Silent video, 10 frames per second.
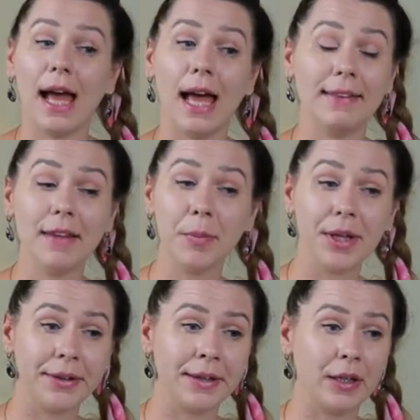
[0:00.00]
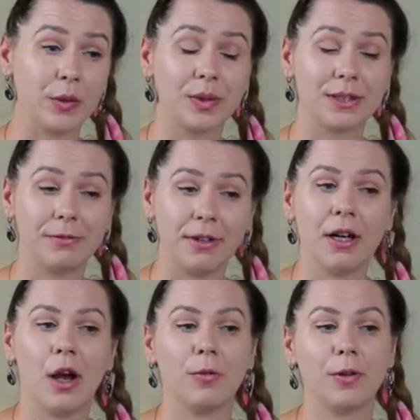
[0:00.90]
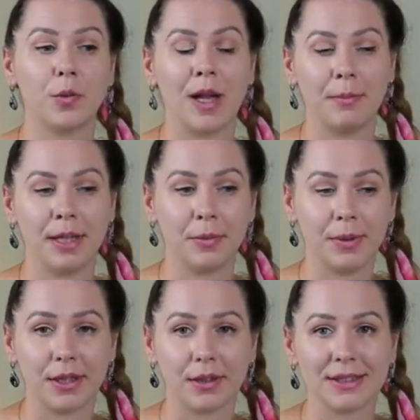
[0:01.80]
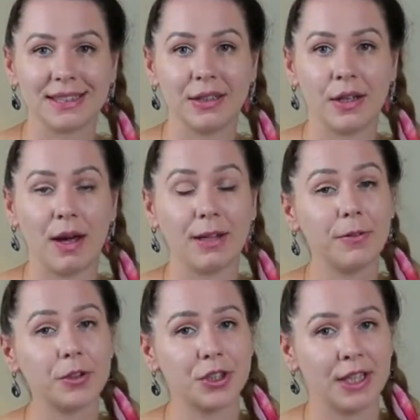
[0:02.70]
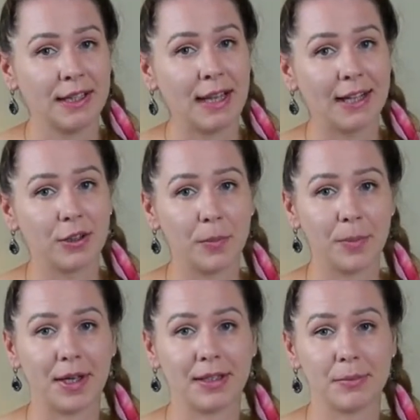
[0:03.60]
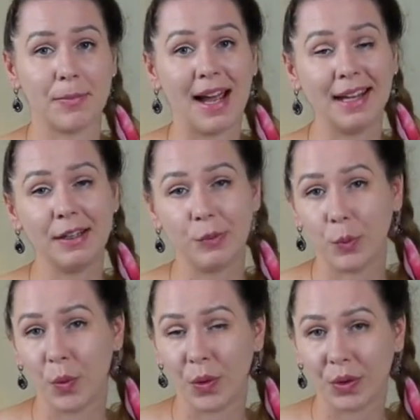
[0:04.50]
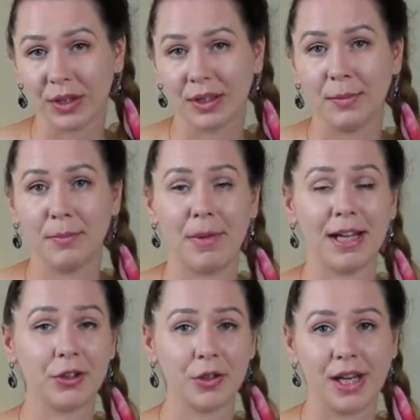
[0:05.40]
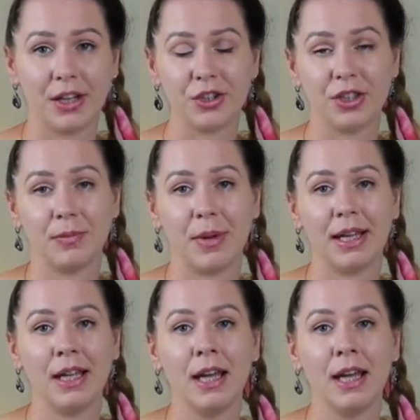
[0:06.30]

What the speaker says: At the beginning it was very overwhelming because, unfortunately I compared my work, my creation, my